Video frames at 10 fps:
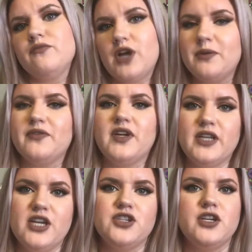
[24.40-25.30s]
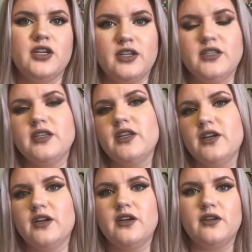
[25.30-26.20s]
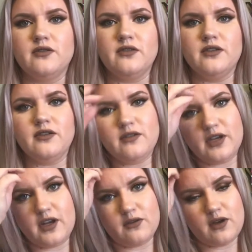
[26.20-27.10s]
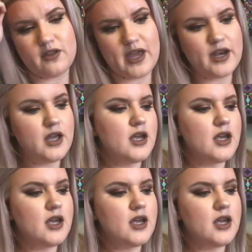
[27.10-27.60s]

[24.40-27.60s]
Primer, foundation, concealer, you know, all that.